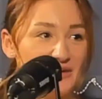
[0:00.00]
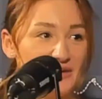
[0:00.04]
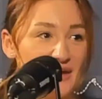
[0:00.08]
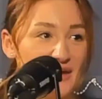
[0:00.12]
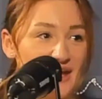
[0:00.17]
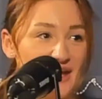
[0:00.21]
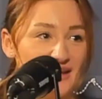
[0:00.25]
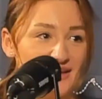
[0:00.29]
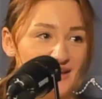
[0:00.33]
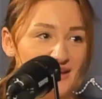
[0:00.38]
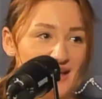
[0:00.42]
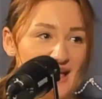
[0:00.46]

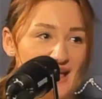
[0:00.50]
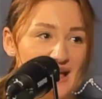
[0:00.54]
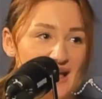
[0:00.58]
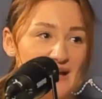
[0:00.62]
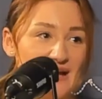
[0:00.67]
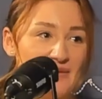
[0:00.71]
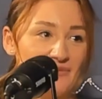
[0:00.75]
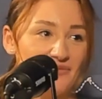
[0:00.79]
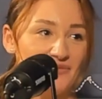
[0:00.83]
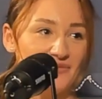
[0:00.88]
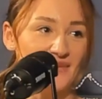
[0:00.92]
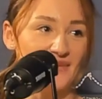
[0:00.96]
in
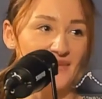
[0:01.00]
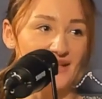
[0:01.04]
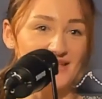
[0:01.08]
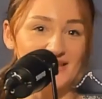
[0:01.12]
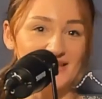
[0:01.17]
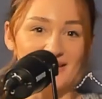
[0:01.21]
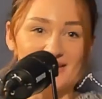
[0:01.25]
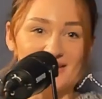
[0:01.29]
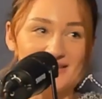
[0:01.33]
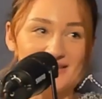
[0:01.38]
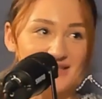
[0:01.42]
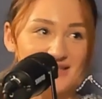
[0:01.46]
and
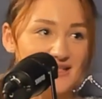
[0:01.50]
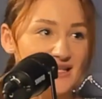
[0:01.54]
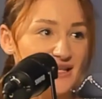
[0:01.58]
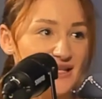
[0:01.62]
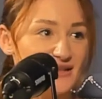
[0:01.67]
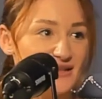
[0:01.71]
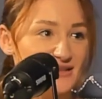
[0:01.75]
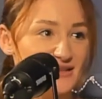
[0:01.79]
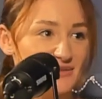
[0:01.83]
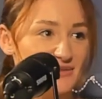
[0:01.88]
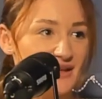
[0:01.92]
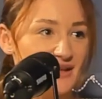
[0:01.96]
to see you
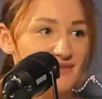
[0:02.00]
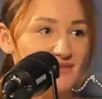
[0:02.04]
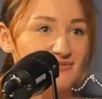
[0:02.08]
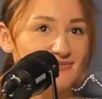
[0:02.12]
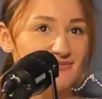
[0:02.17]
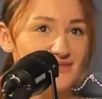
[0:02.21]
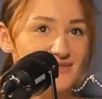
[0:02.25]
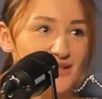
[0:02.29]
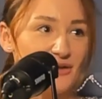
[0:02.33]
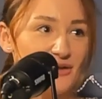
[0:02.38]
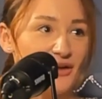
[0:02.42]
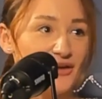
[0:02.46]
because it's been
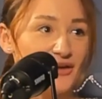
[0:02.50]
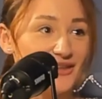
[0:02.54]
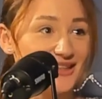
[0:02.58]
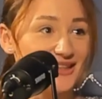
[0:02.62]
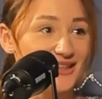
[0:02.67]
so long.